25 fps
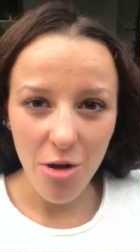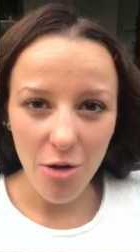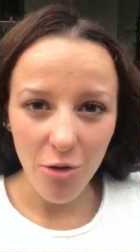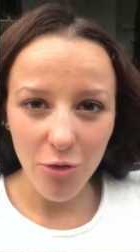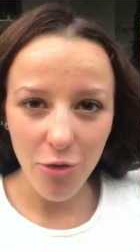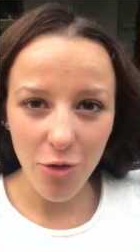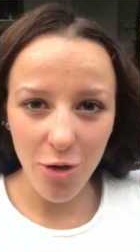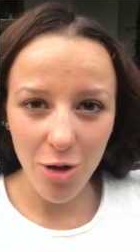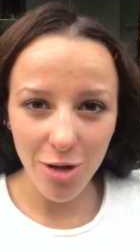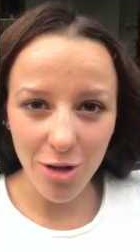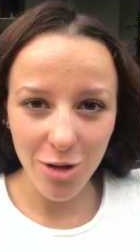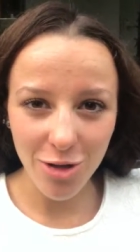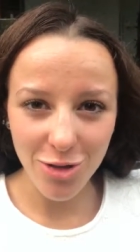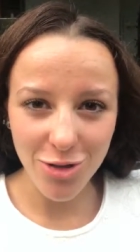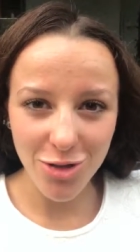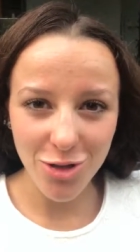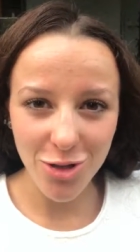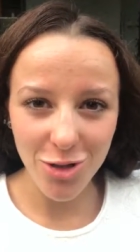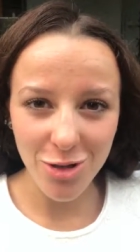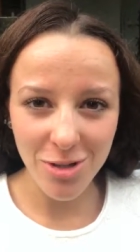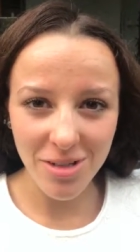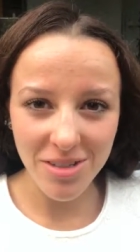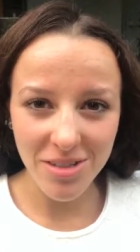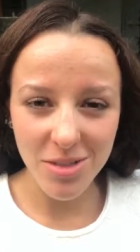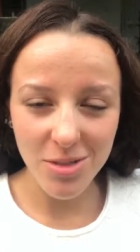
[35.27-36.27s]
photo
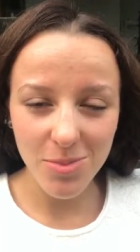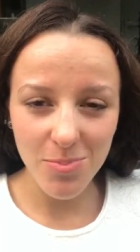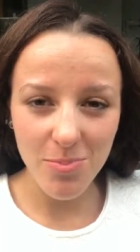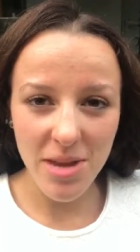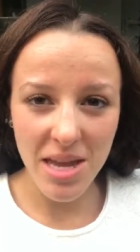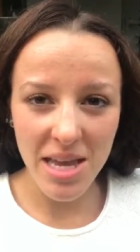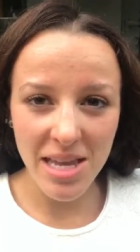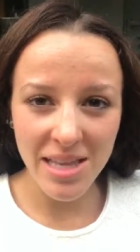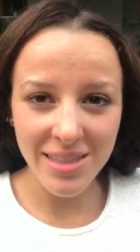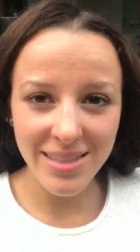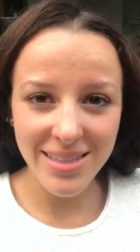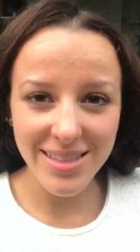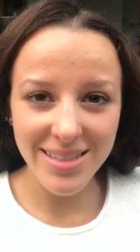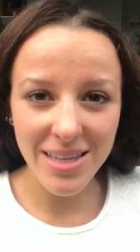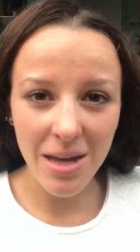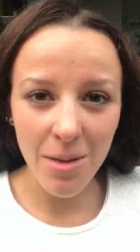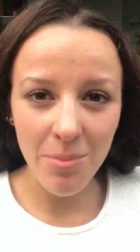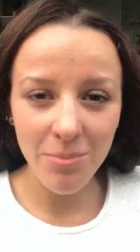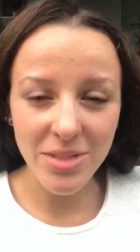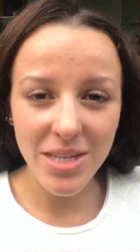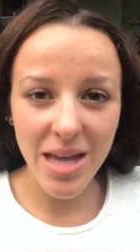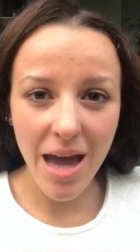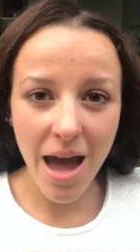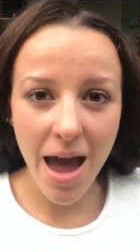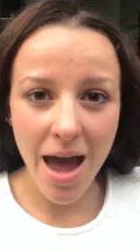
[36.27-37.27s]
shoot. It's been
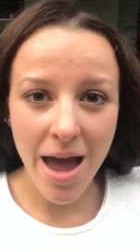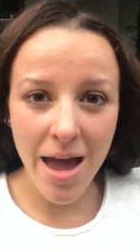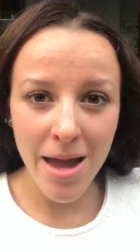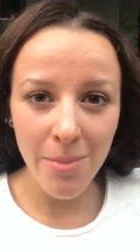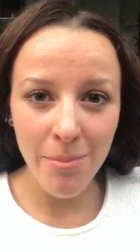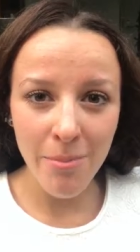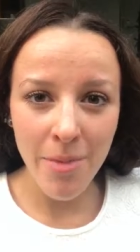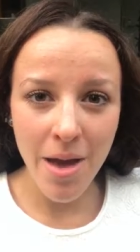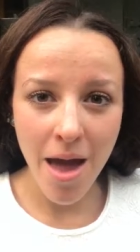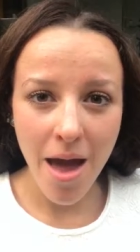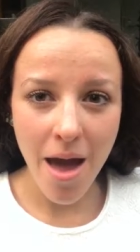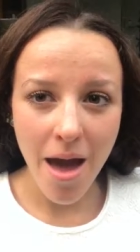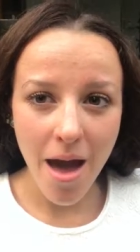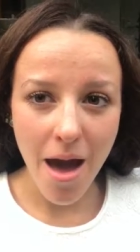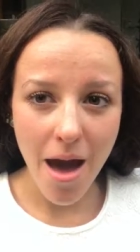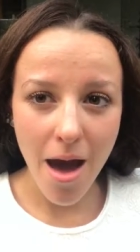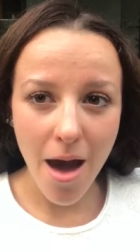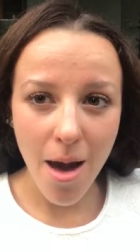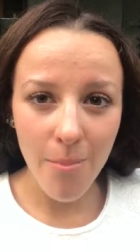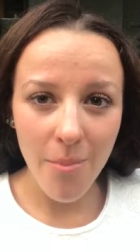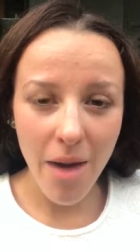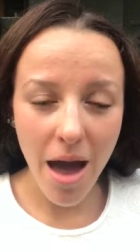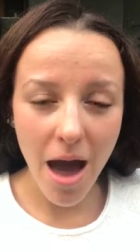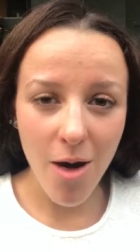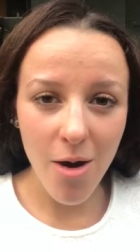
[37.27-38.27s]
some time.
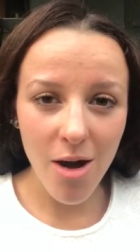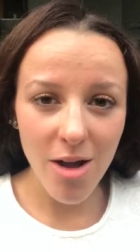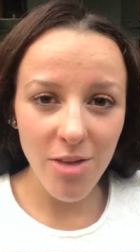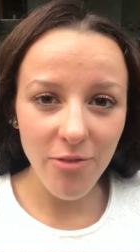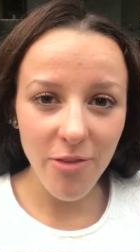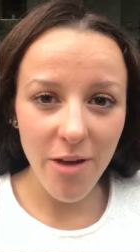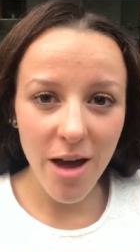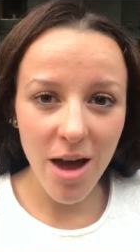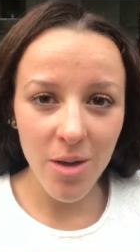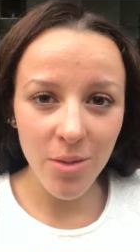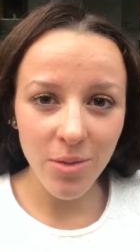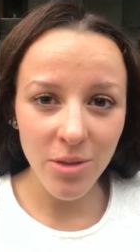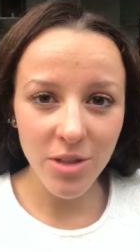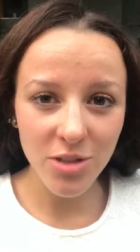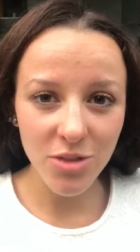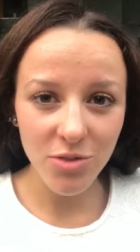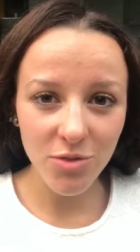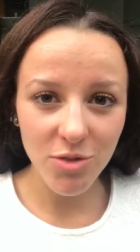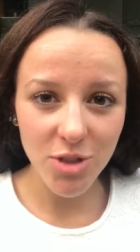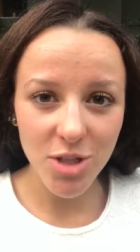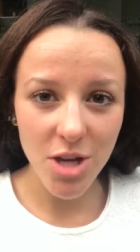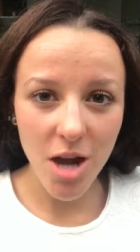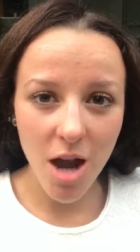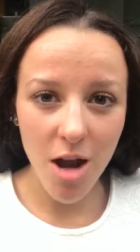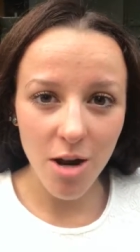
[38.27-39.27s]
Um, how I found this
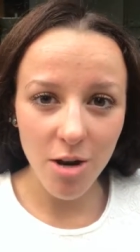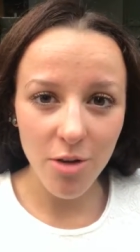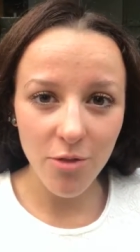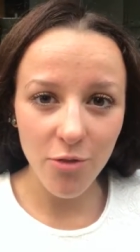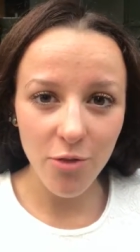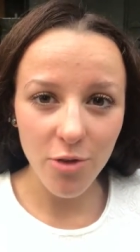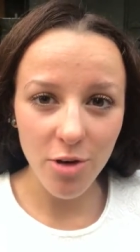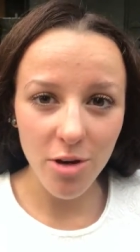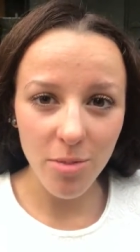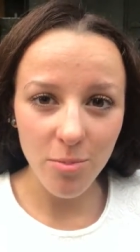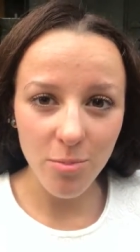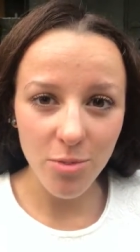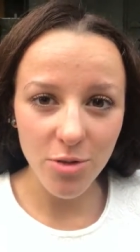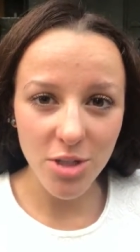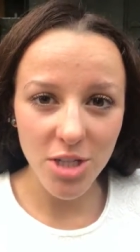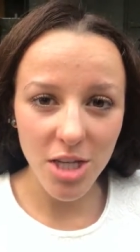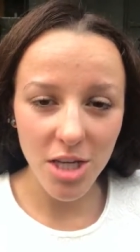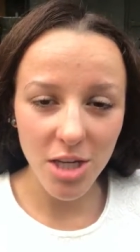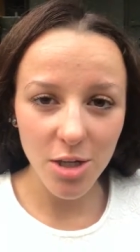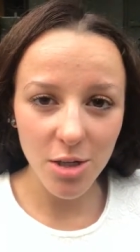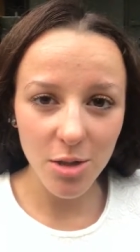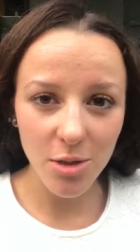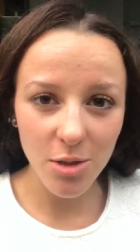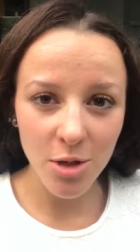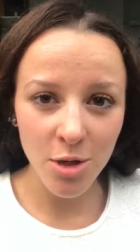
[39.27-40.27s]
photographer in
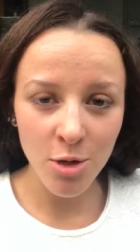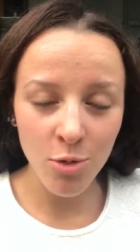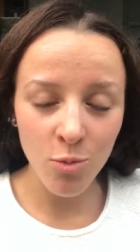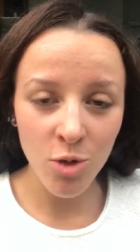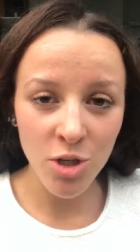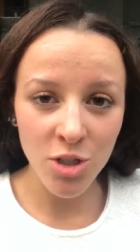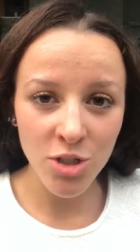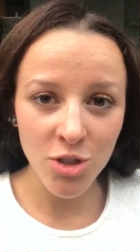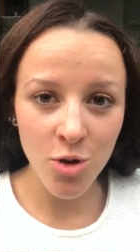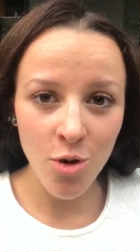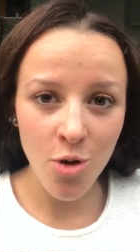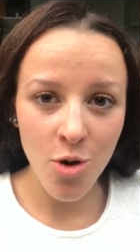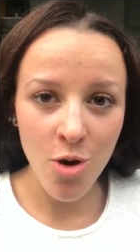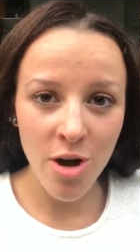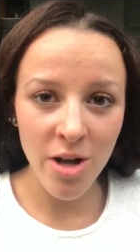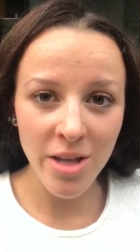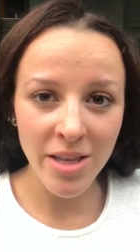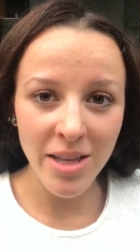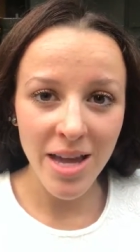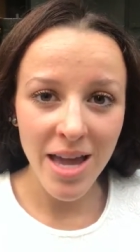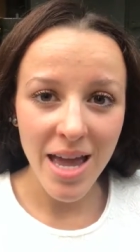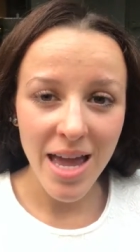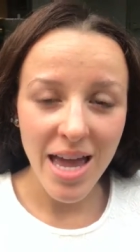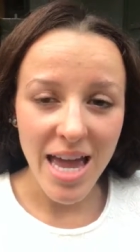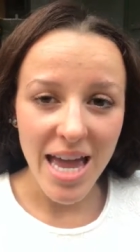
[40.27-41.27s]
particular was
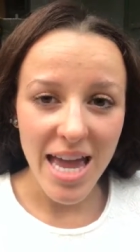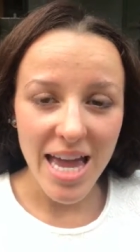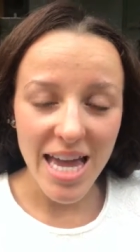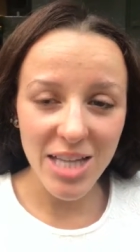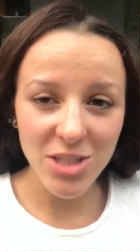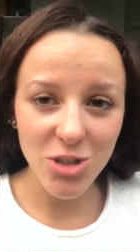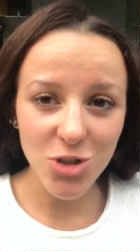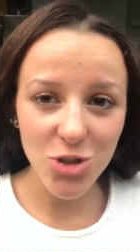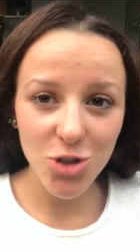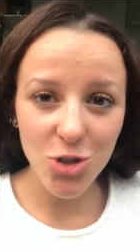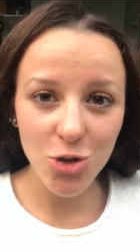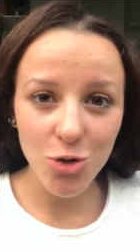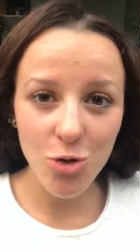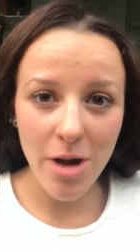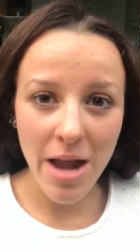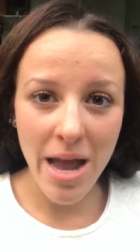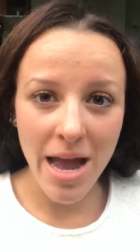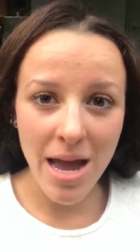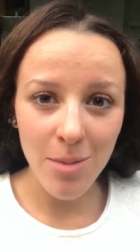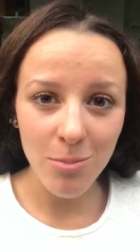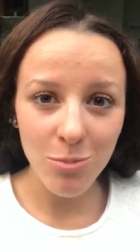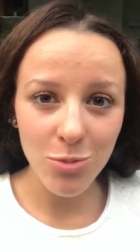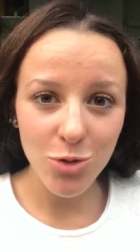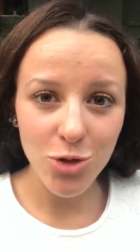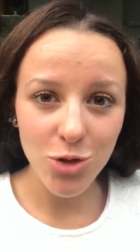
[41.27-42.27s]
on
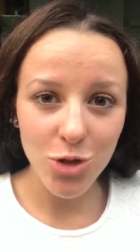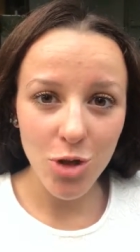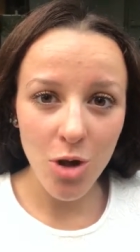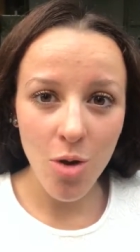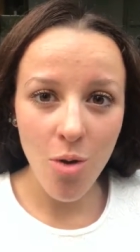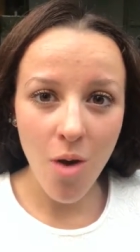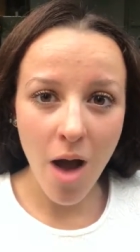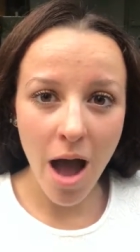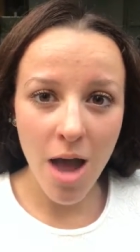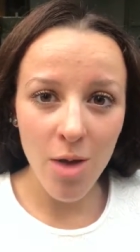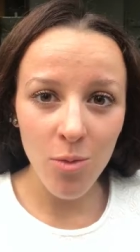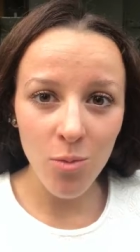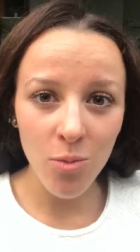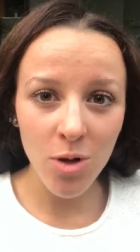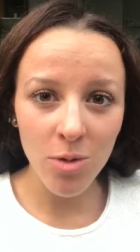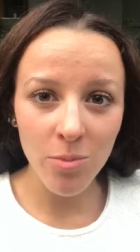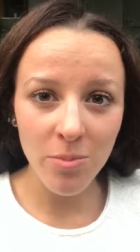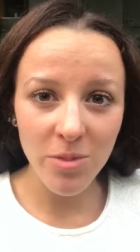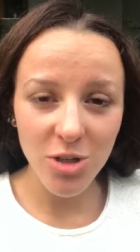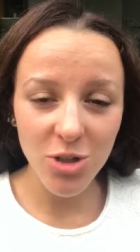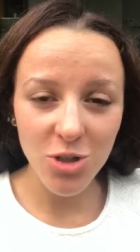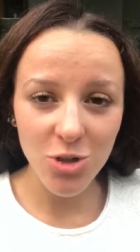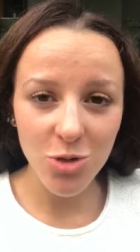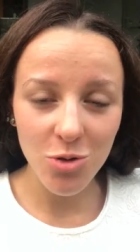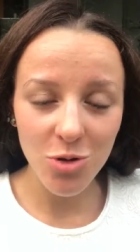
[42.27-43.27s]
Instagram, so I will
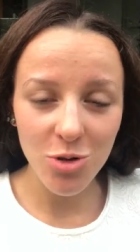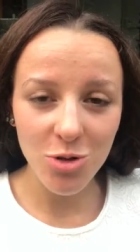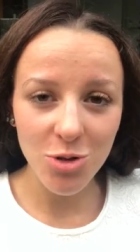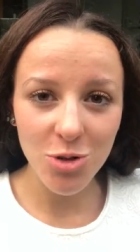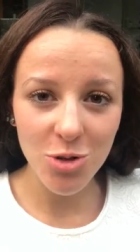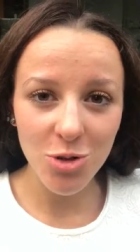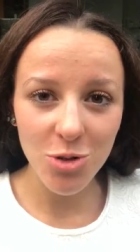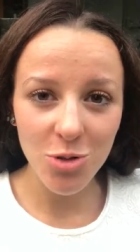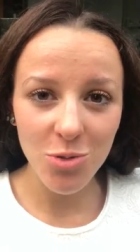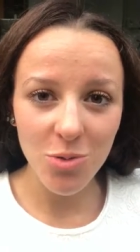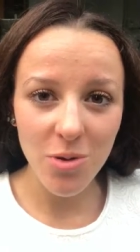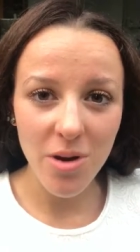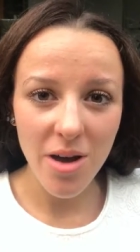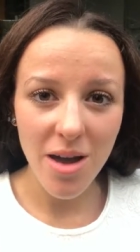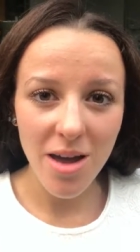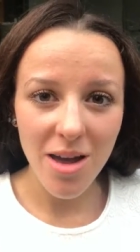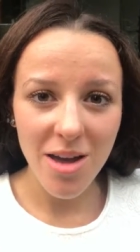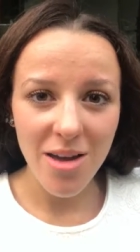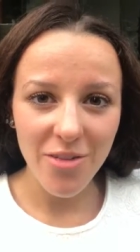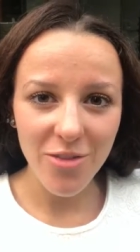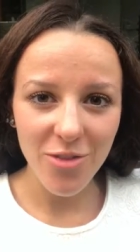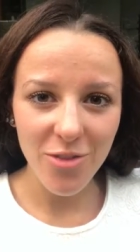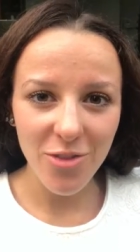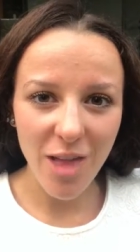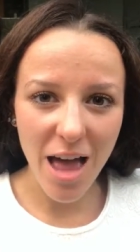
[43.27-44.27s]
be sure to
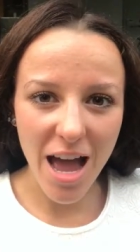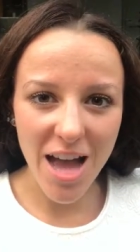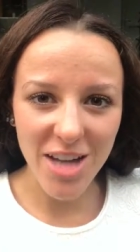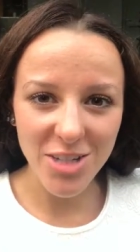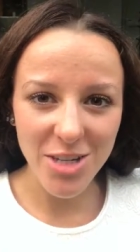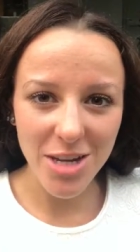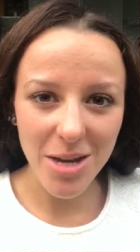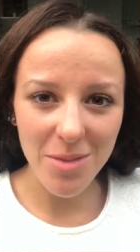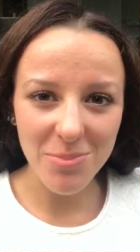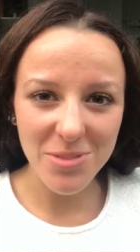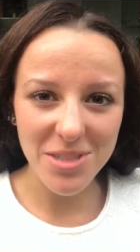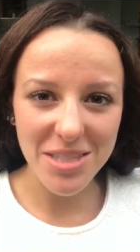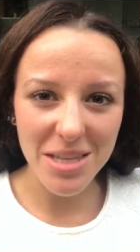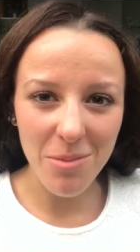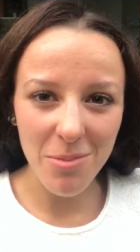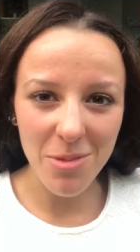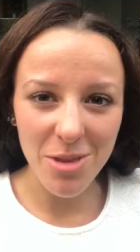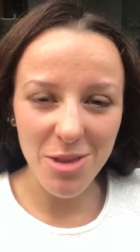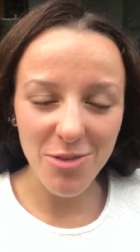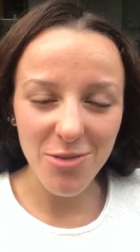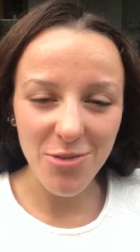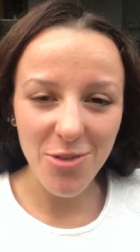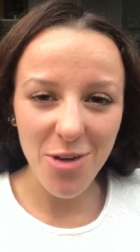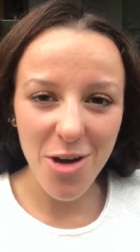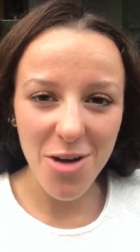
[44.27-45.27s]
flash up some of
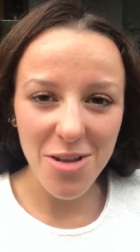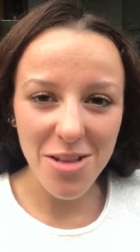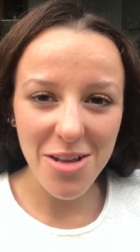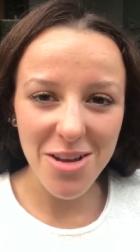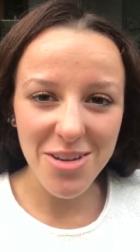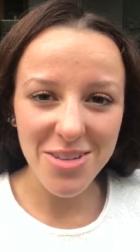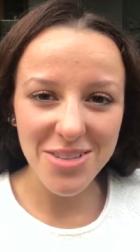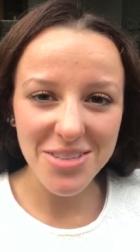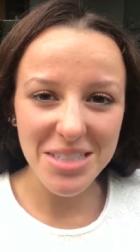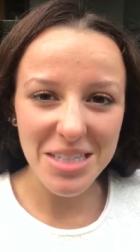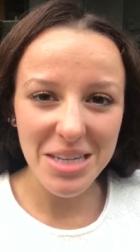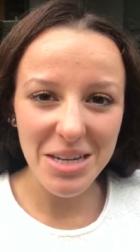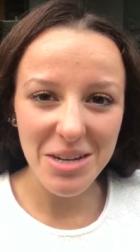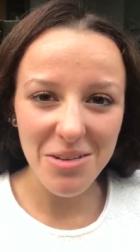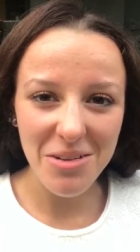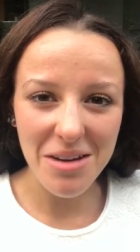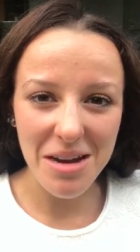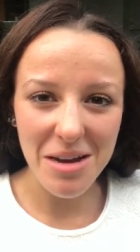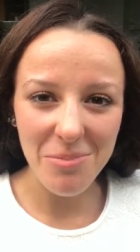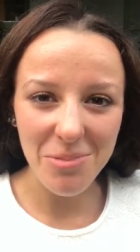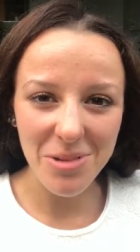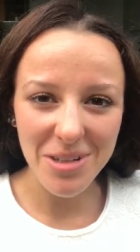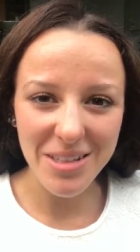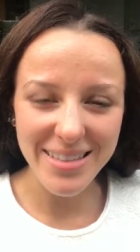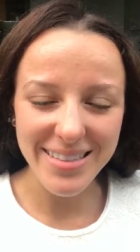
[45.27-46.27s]
the photos so you're
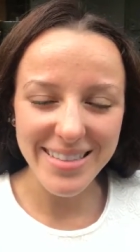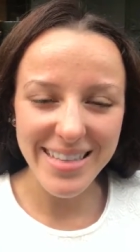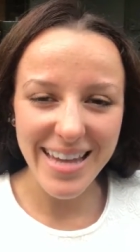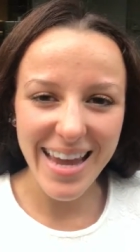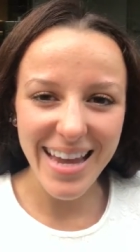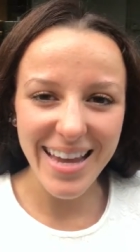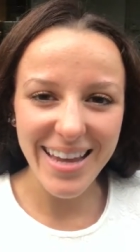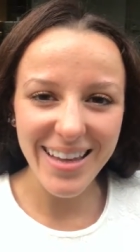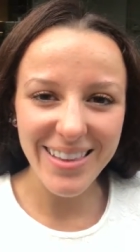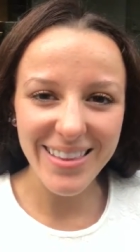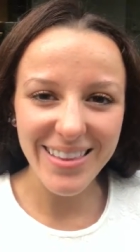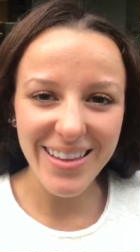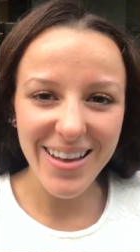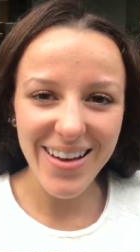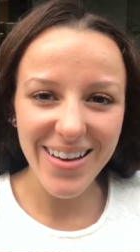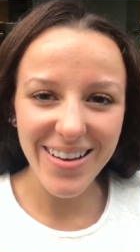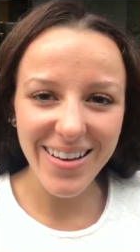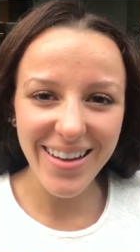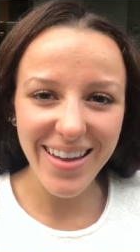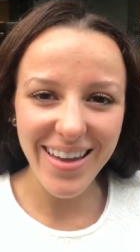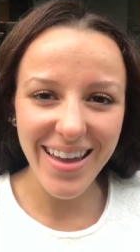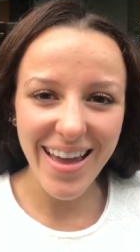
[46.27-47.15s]
able to take a look.